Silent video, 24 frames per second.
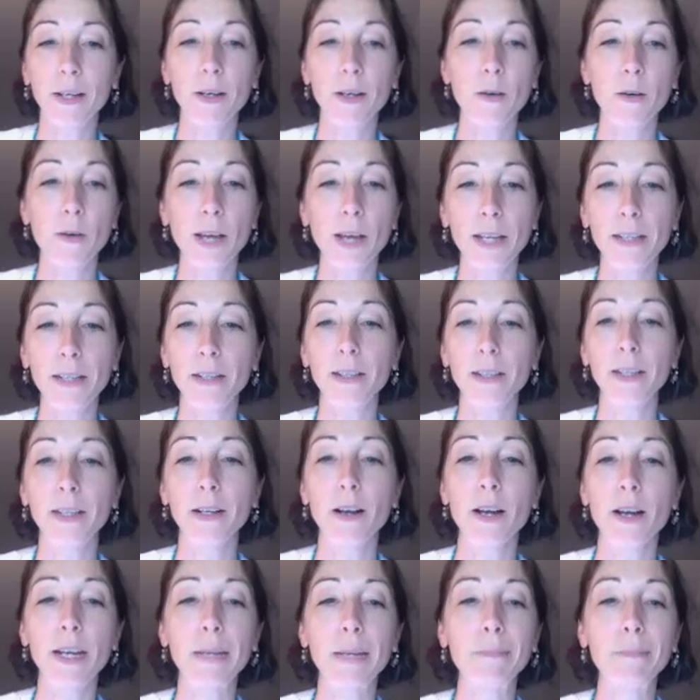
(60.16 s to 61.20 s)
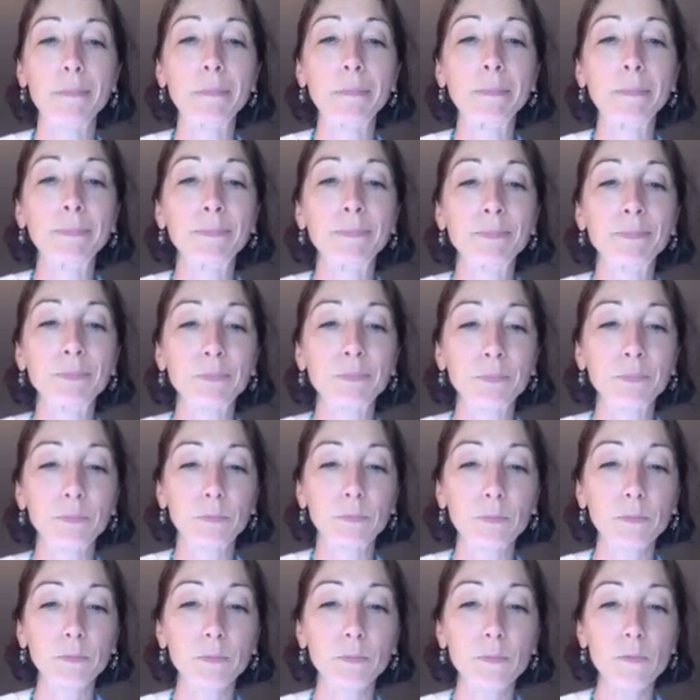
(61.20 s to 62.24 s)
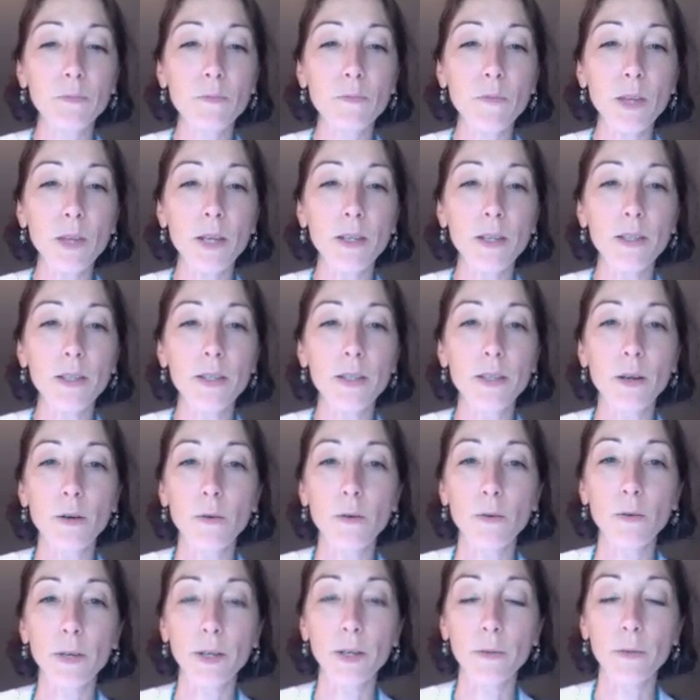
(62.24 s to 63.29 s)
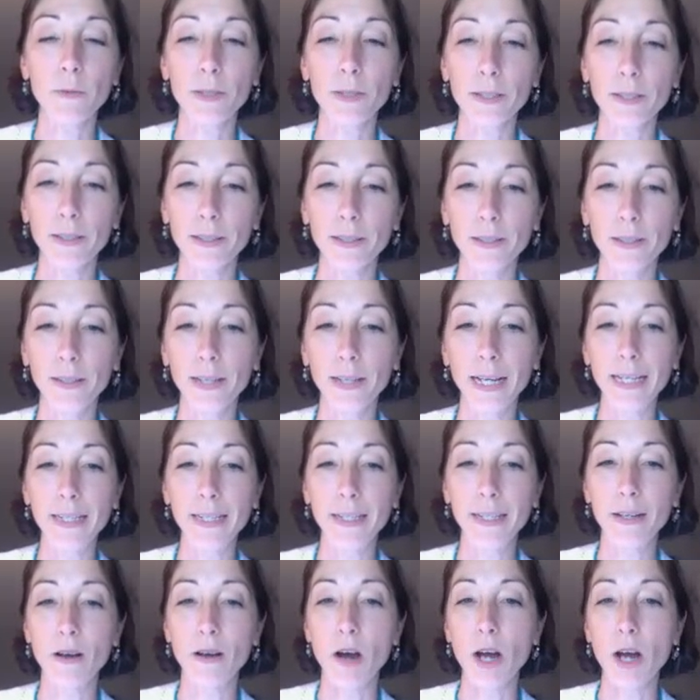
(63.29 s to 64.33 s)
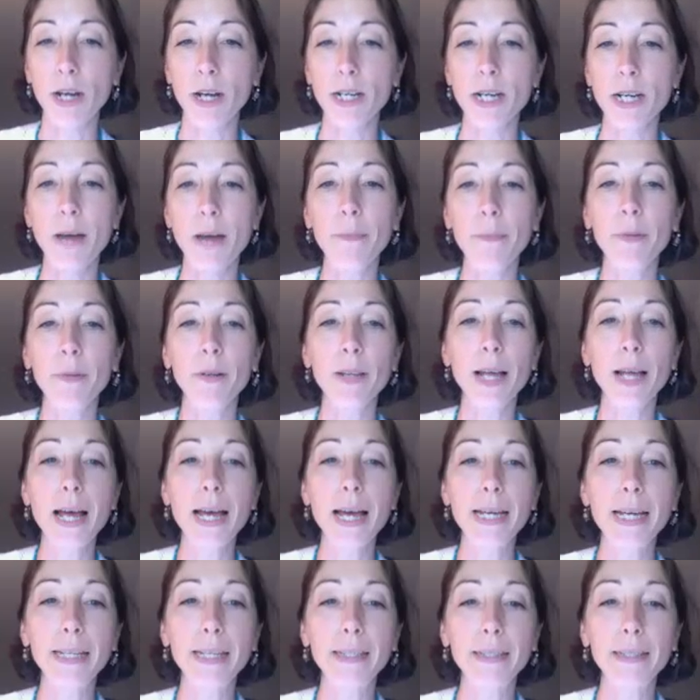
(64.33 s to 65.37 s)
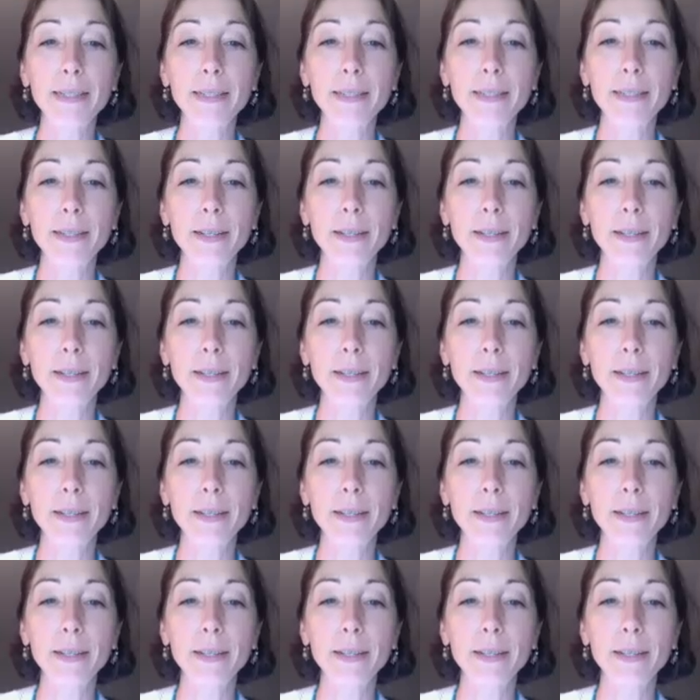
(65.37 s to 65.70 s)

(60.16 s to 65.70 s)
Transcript: go ahead and click on it. So it was a little lesson on number lines.